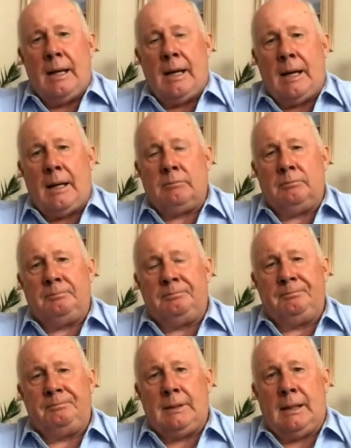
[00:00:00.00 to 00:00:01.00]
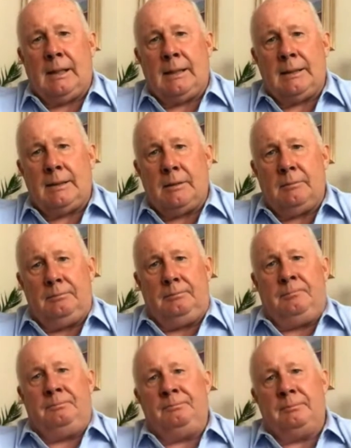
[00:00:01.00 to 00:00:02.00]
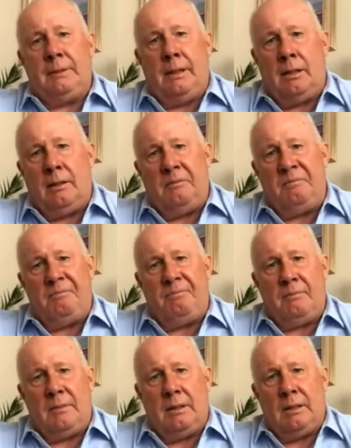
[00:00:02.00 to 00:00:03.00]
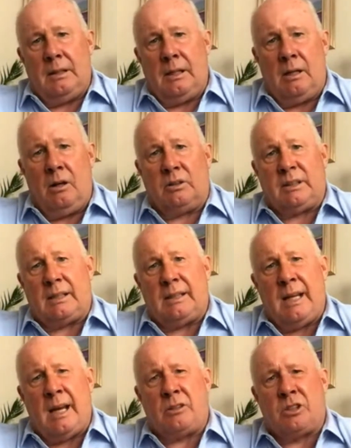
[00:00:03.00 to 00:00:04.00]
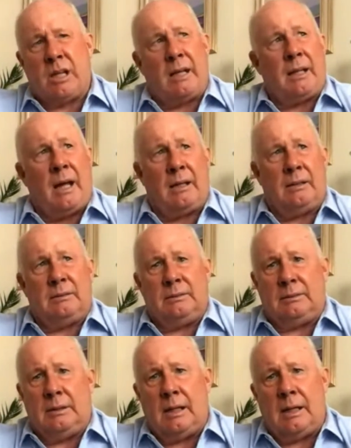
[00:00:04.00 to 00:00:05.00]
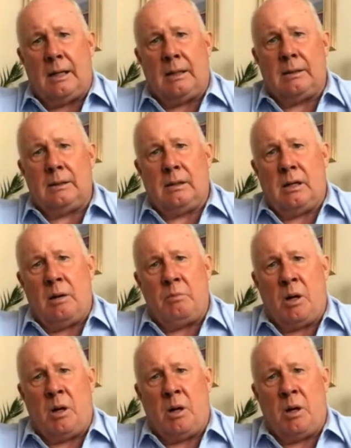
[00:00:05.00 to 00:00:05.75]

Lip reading: And it looked at the outset that it